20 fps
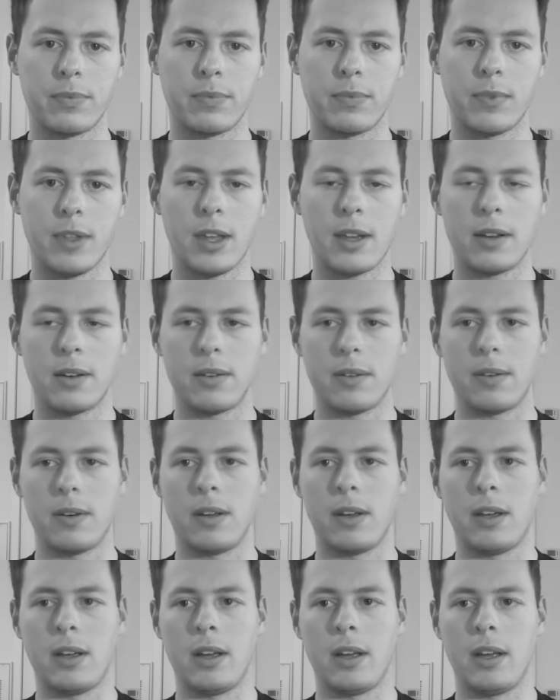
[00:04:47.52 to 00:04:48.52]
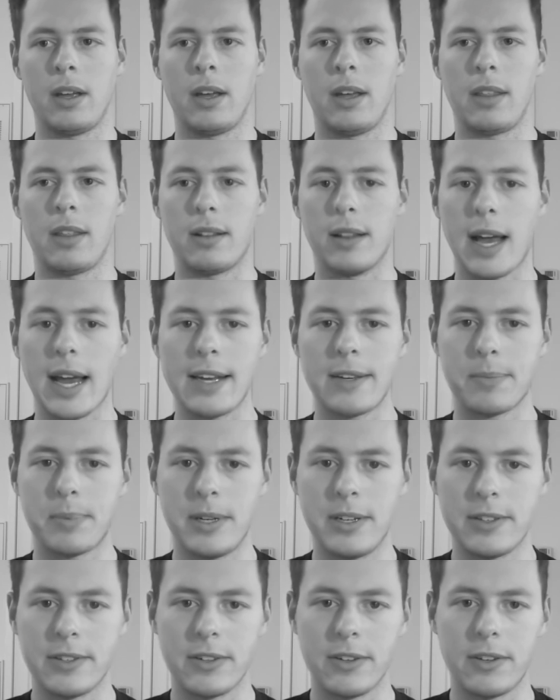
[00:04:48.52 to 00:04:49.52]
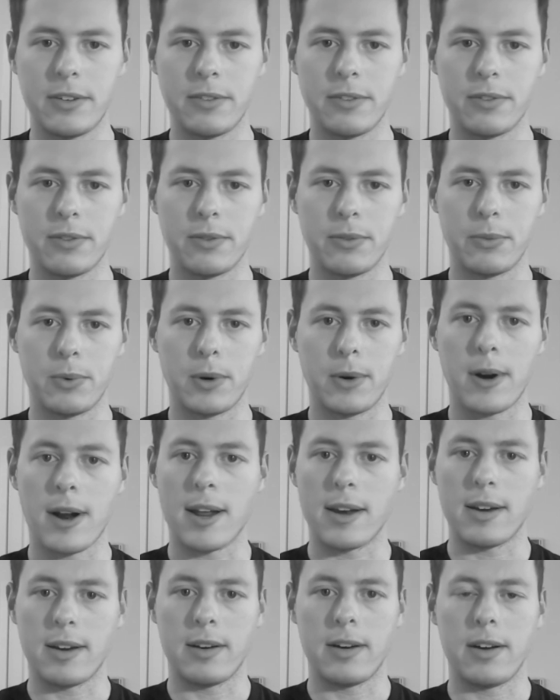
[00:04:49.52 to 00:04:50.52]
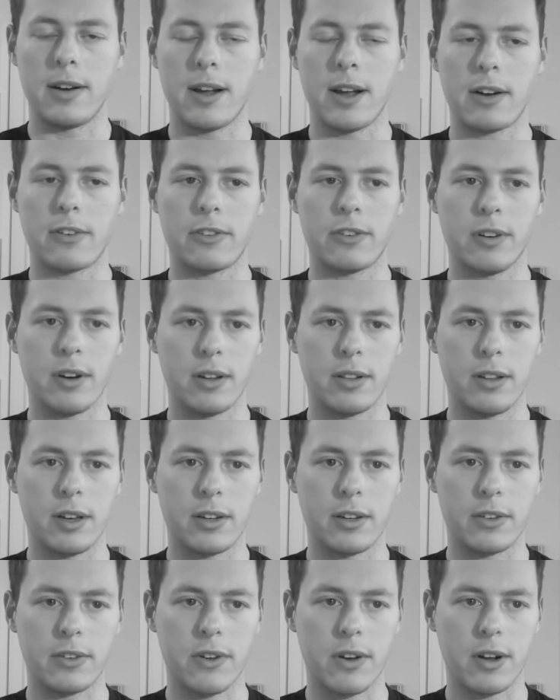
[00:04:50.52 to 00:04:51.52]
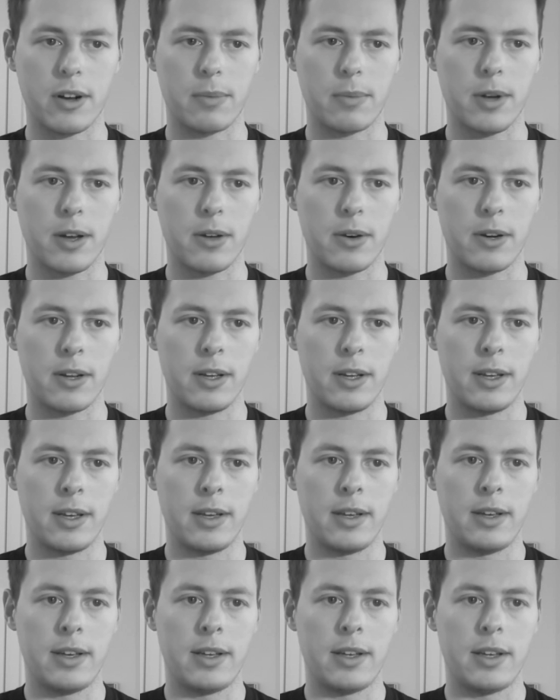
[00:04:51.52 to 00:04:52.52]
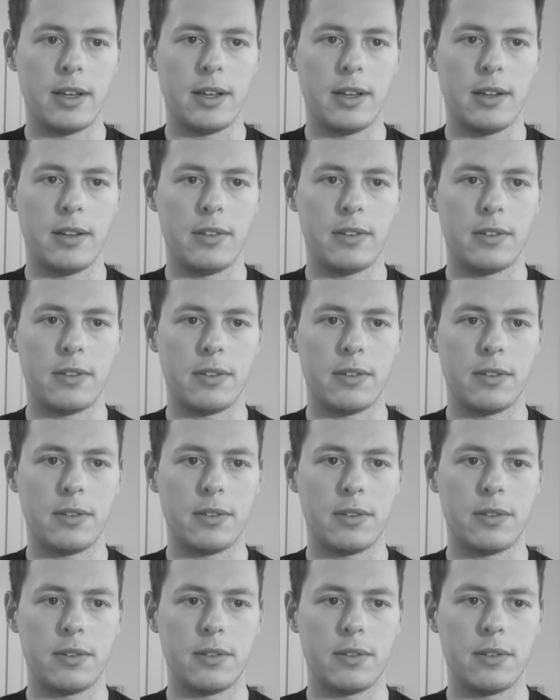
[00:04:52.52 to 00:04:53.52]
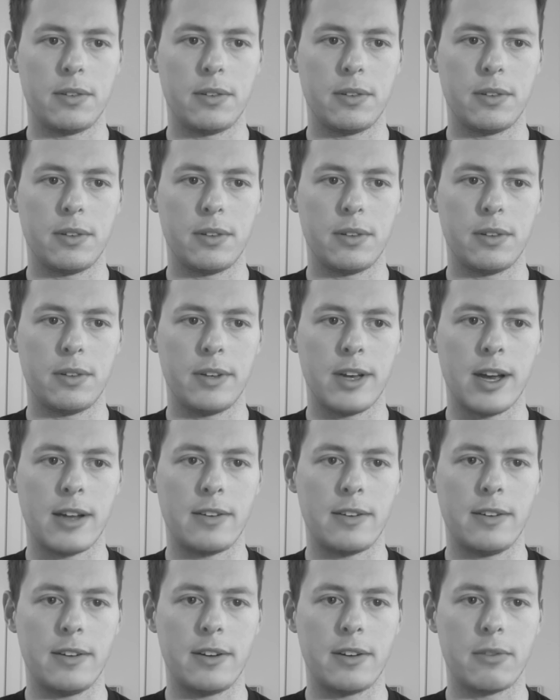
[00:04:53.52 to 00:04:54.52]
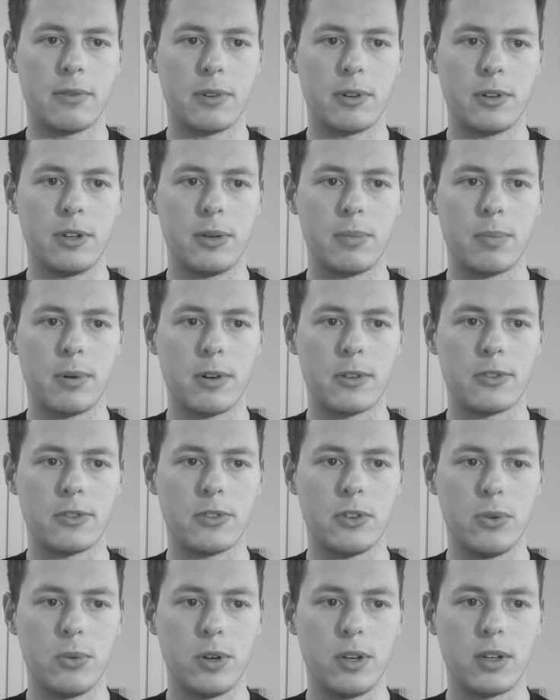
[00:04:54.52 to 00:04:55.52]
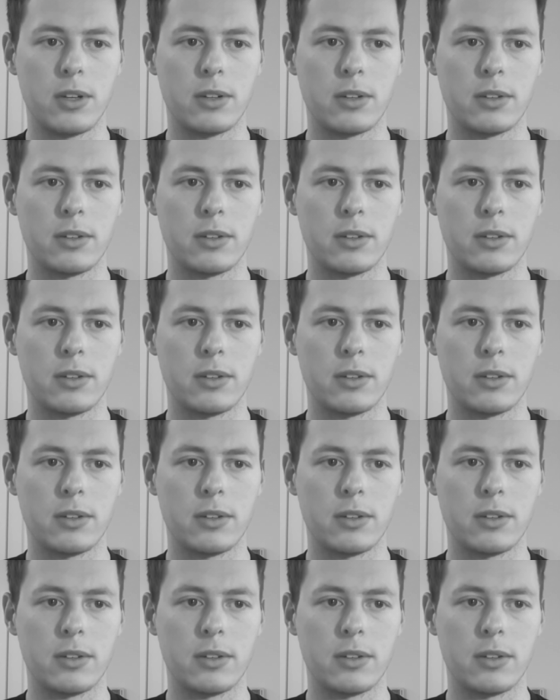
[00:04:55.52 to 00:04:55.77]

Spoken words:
And the last piece of regret and inaction I'd like to talk about is the idea of really pursuing